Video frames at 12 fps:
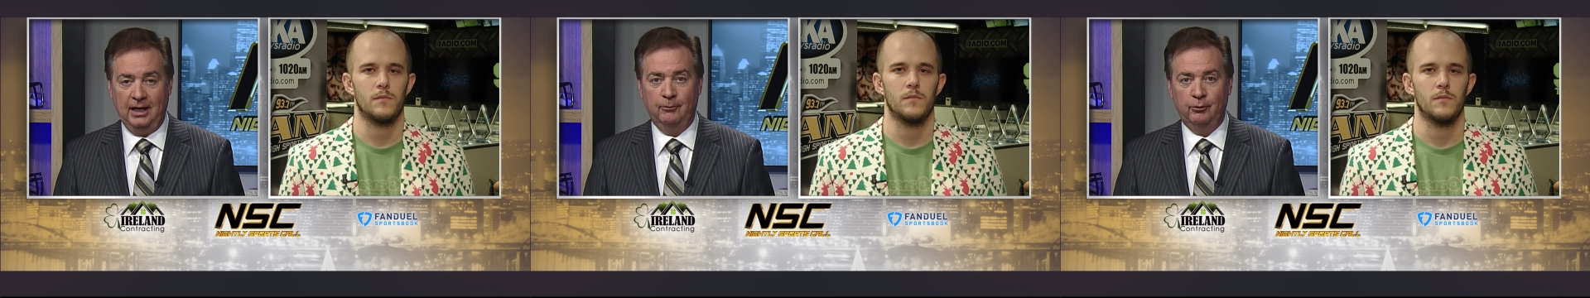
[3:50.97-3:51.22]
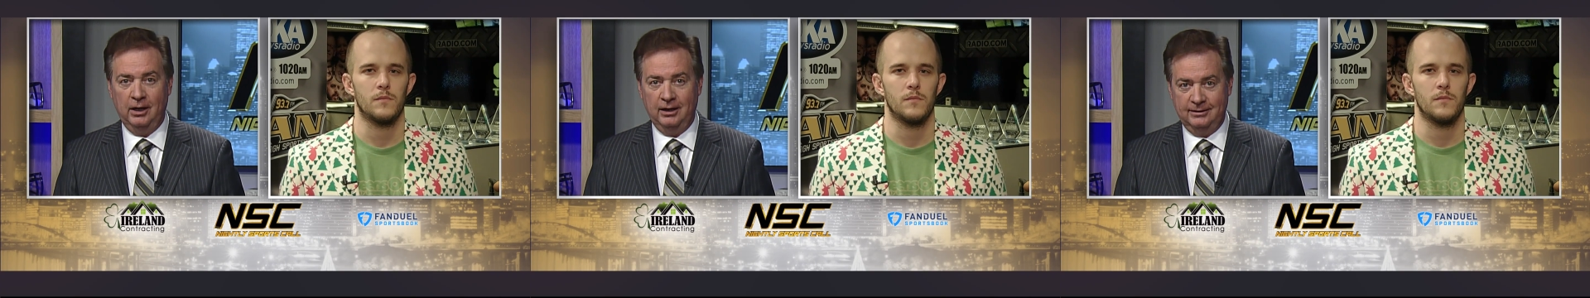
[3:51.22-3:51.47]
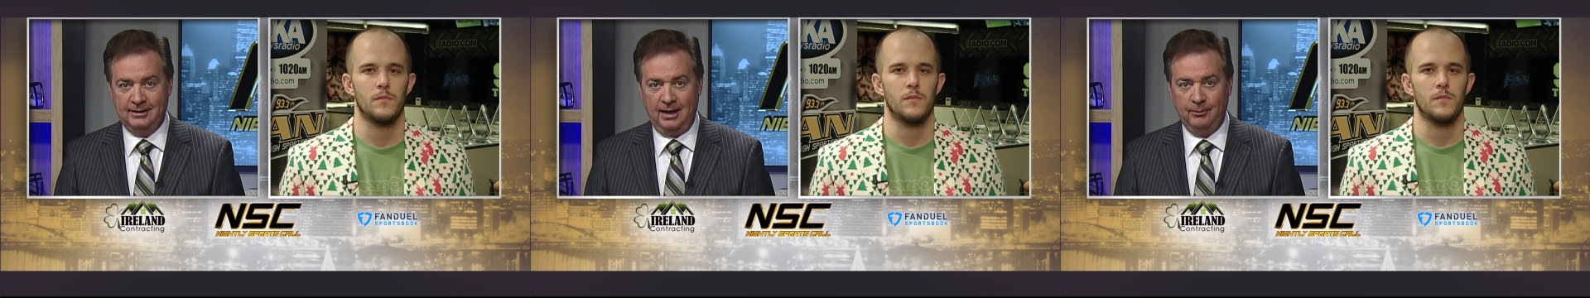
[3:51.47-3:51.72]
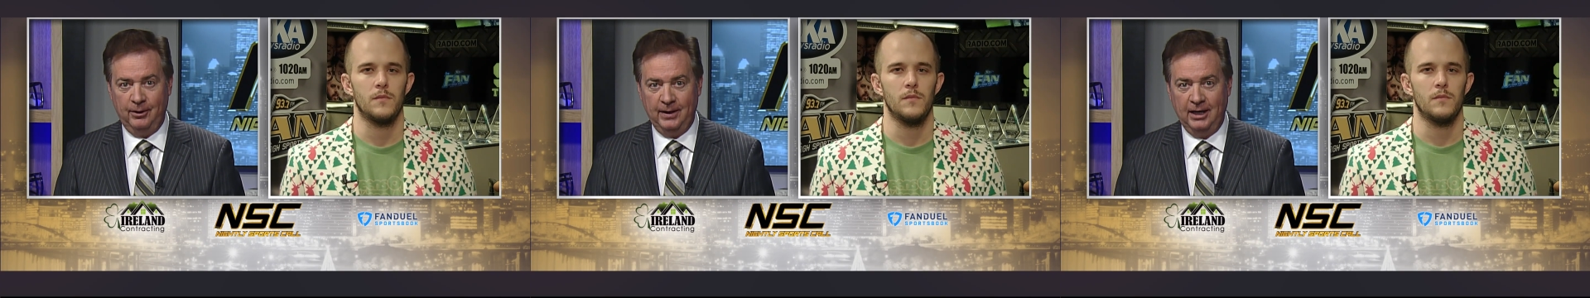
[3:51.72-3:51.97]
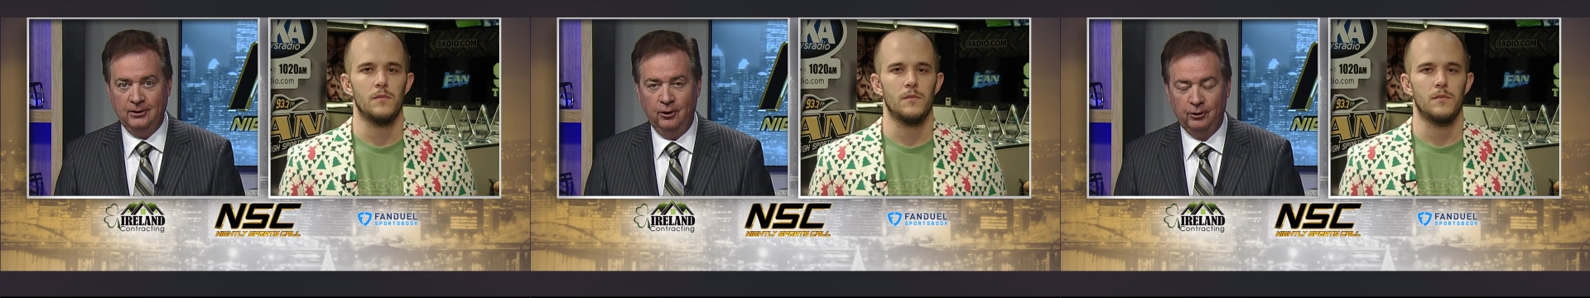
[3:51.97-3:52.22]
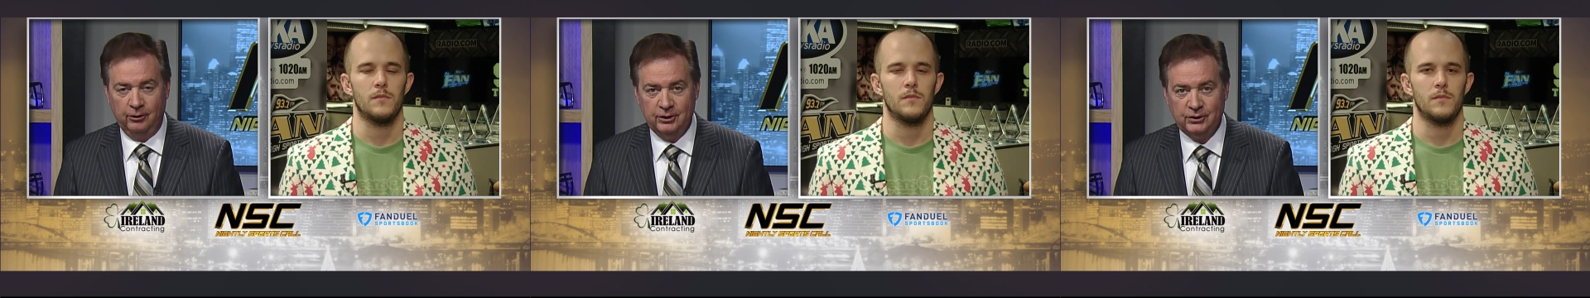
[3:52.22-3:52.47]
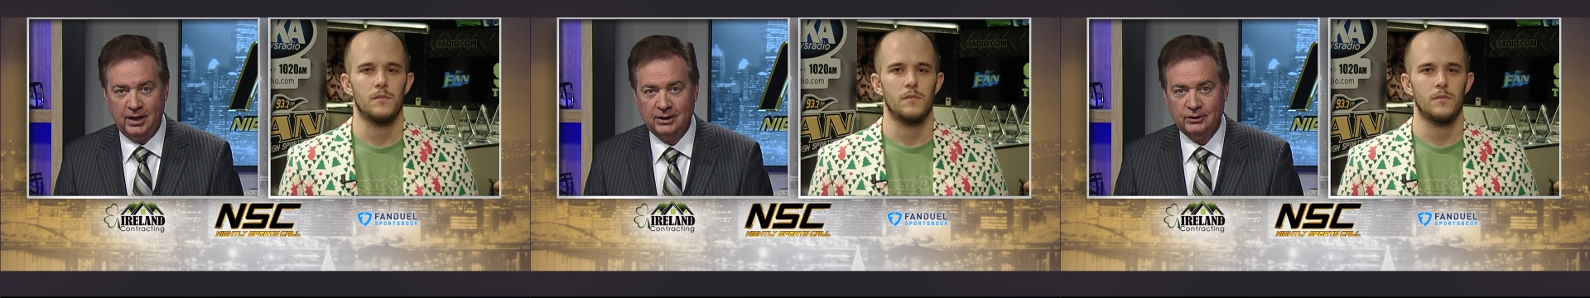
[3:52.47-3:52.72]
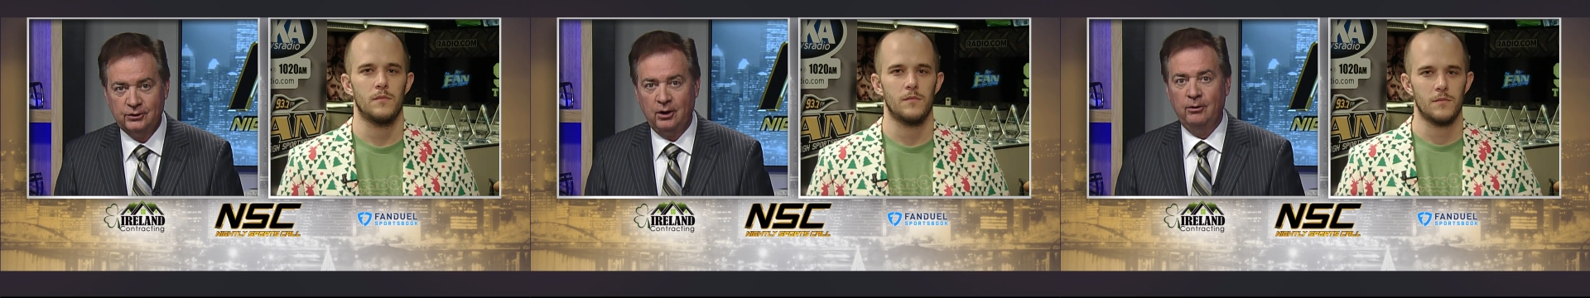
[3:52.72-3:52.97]
Speaker 1: And we're out of time on that note. Chris,
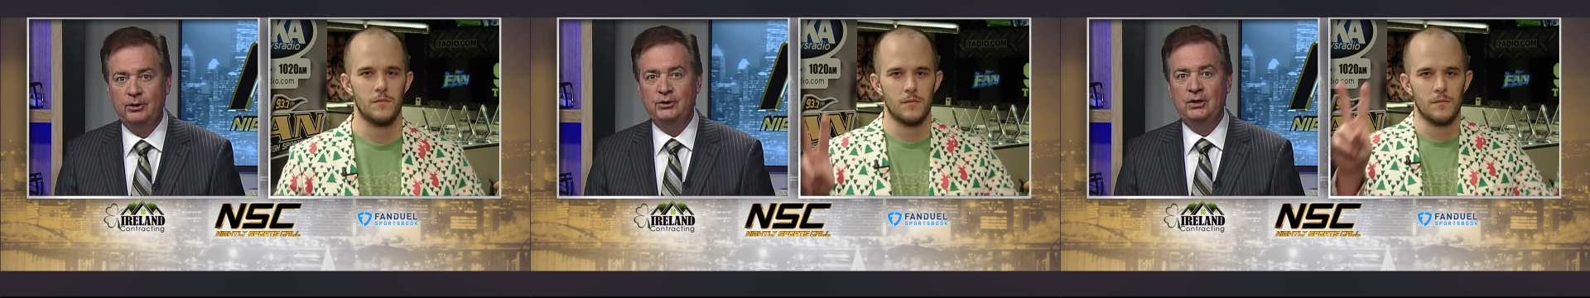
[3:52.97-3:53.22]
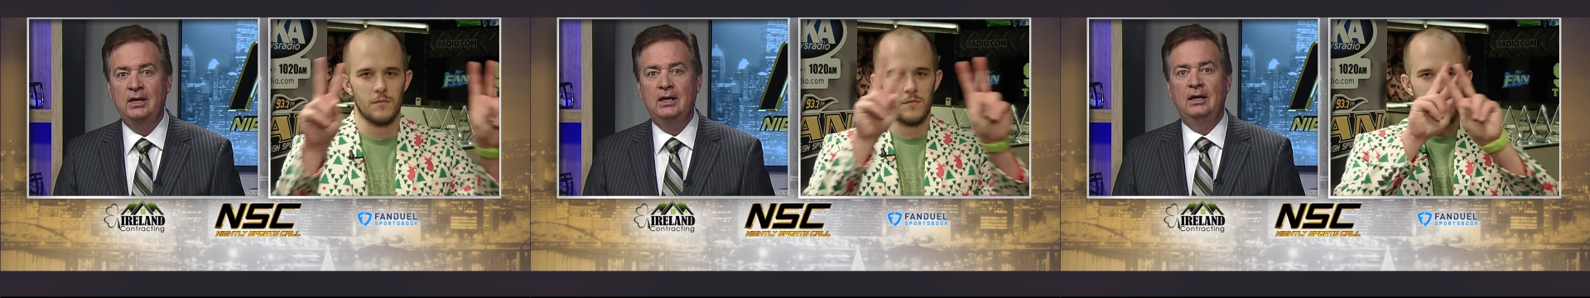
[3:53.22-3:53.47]
thanks as always.